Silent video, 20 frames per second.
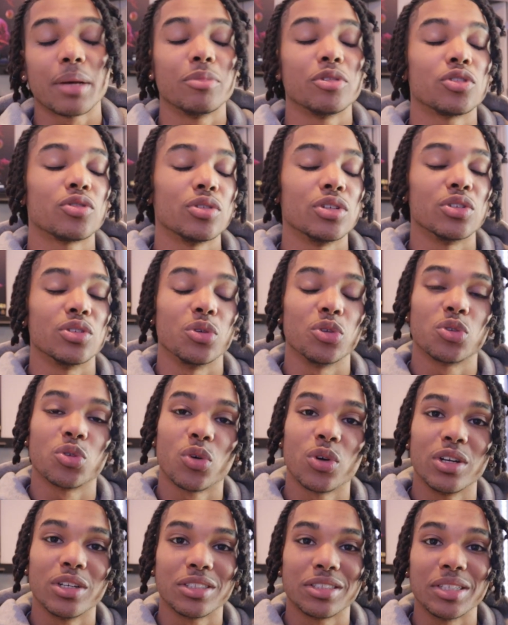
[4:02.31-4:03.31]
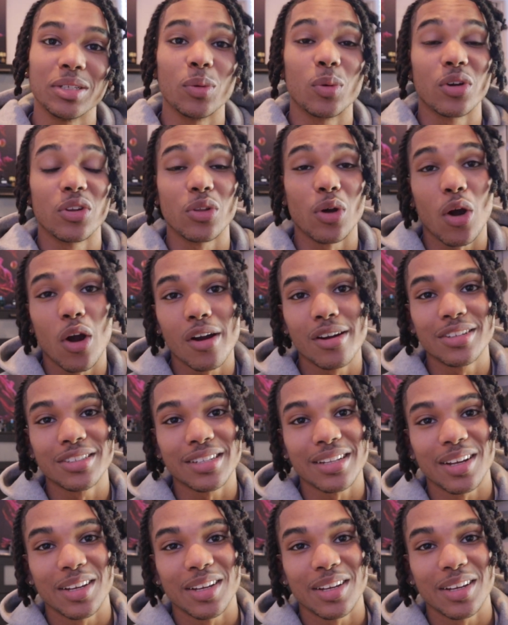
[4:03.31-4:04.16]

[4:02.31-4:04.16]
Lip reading: chemistry is notoriously one of the hardest